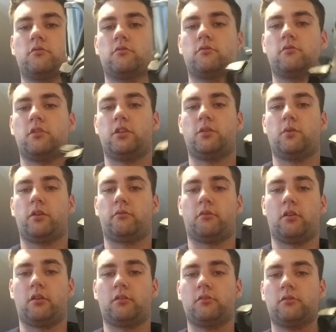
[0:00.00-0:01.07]
You're doing it
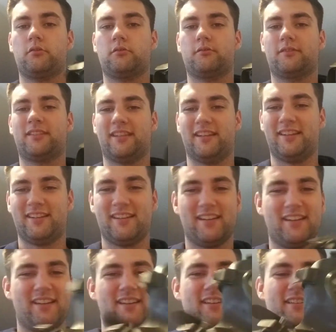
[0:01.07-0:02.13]
wrong.
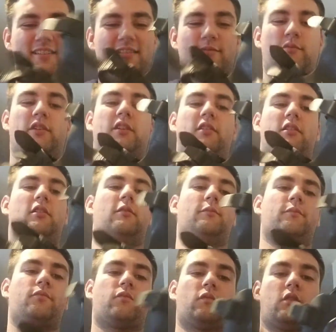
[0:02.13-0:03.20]
And
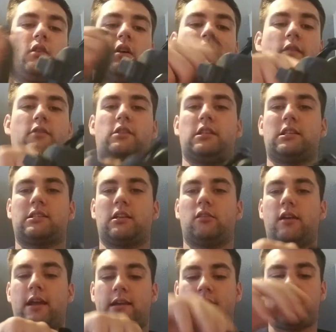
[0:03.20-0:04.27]
obviously still
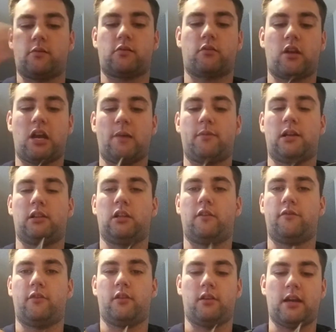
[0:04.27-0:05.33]
like and subscribe, and I
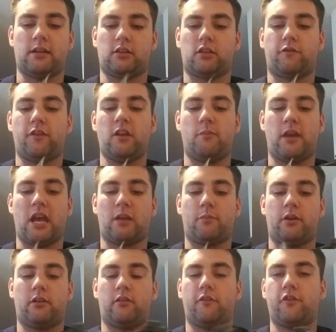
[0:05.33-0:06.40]
love you guys' feedback,
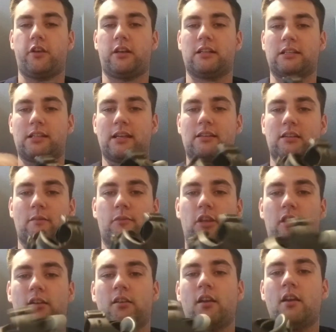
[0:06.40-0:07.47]
but if you're going to say
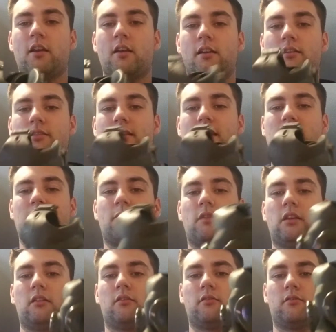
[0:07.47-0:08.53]
something
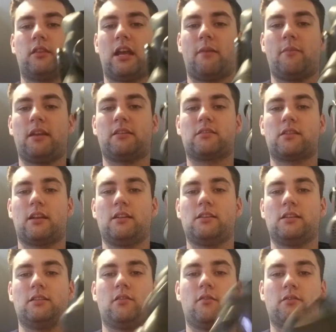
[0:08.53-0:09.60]
that makes sense,
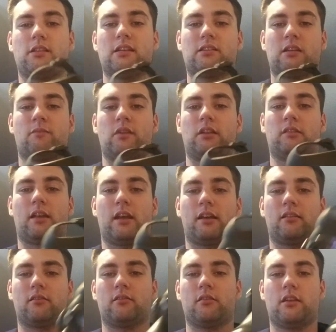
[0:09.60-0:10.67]
and don't say something
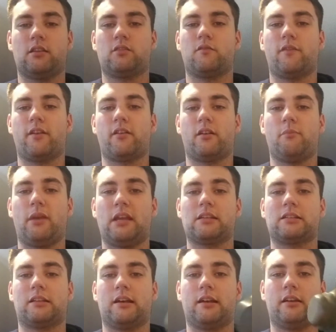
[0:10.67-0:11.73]
that is very
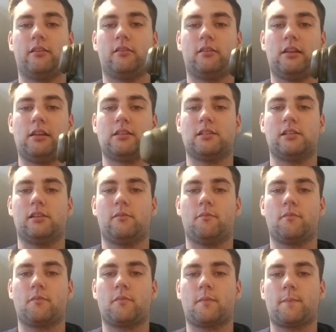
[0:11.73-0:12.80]
baseline and
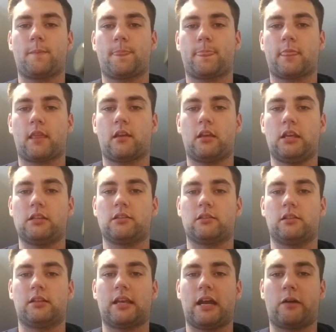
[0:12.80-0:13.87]

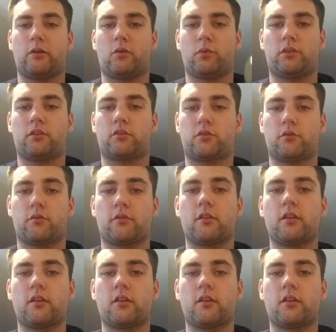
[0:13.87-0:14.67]
easily countered with the truth.